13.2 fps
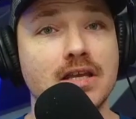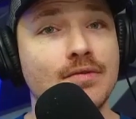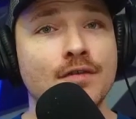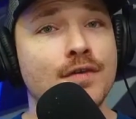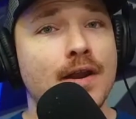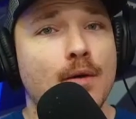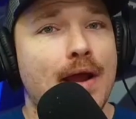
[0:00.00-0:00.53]
Even
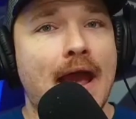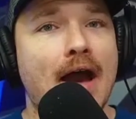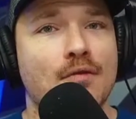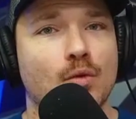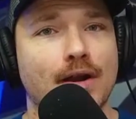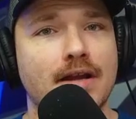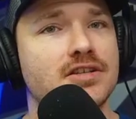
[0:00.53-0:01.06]
if I don't have
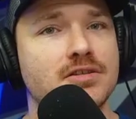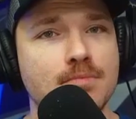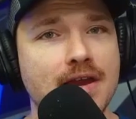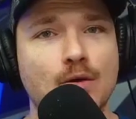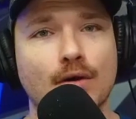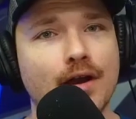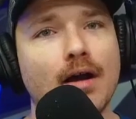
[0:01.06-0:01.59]
one, I just
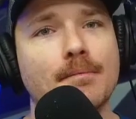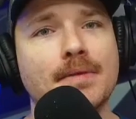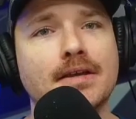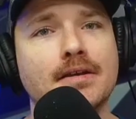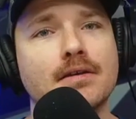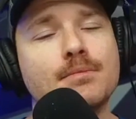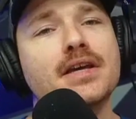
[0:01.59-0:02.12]
make one up
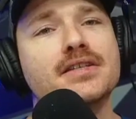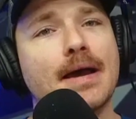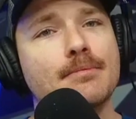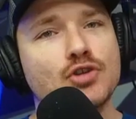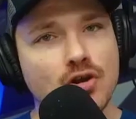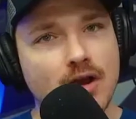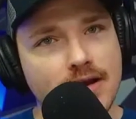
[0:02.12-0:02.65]
because I'm
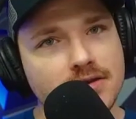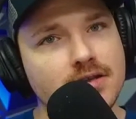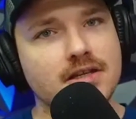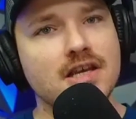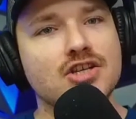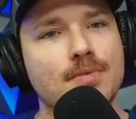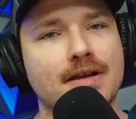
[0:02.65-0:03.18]
trying to
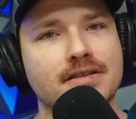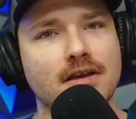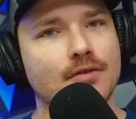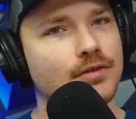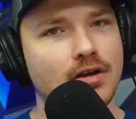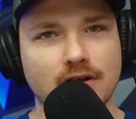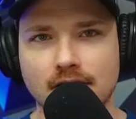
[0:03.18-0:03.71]
teach
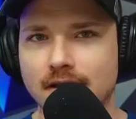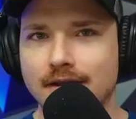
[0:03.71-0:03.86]
myself look,